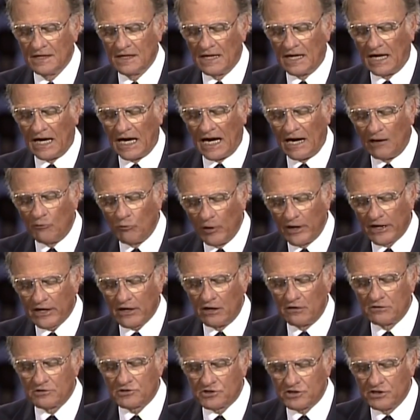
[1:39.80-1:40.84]
I went
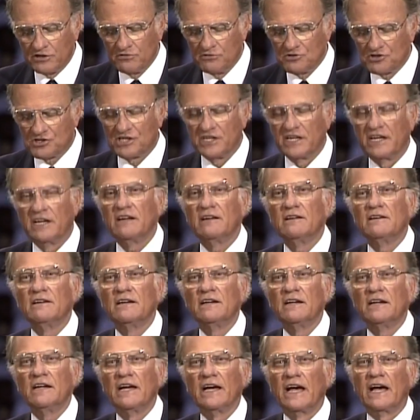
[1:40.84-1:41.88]
on Tuesday
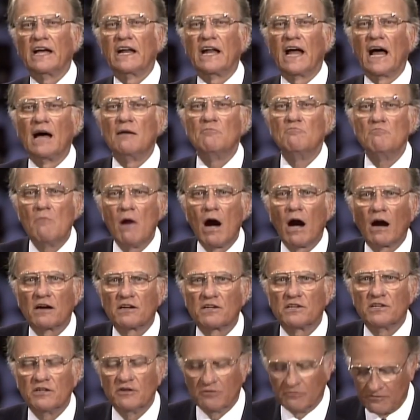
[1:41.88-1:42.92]
and I
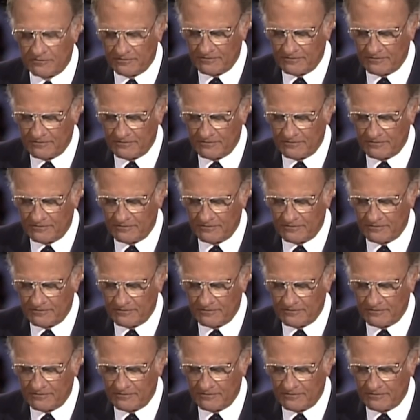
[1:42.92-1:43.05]
mocked you.